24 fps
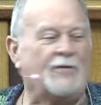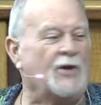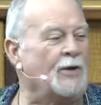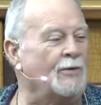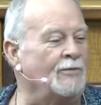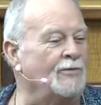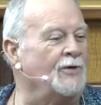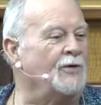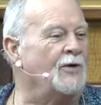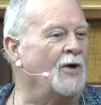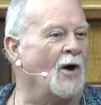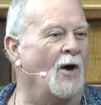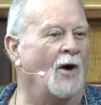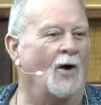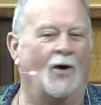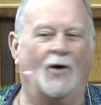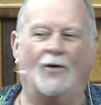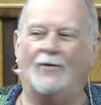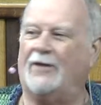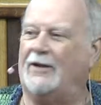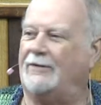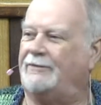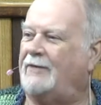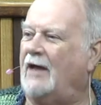But
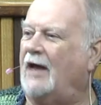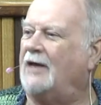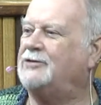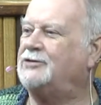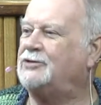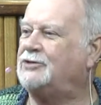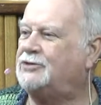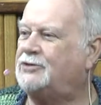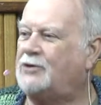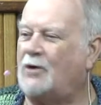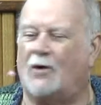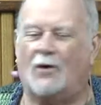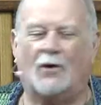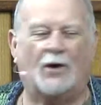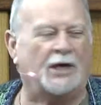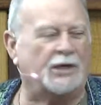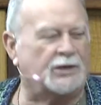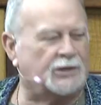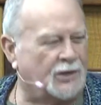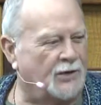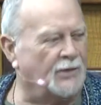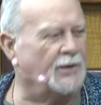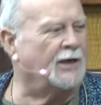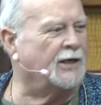if you
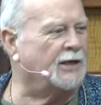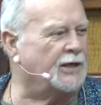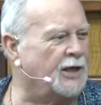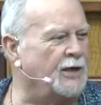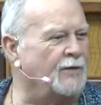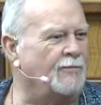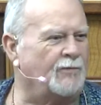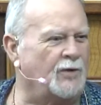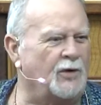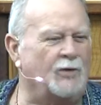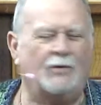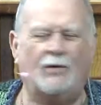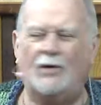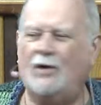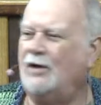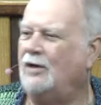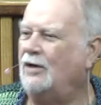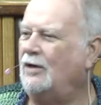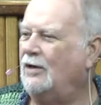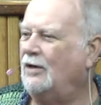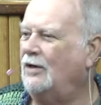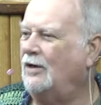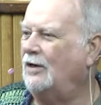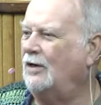know that that
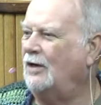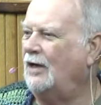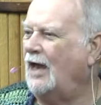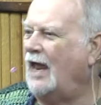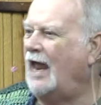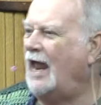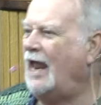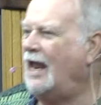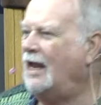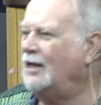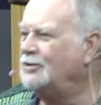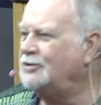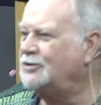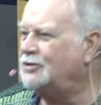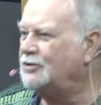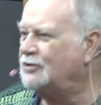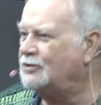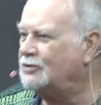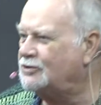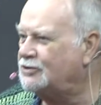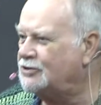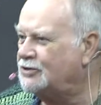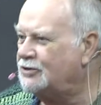story is going to give you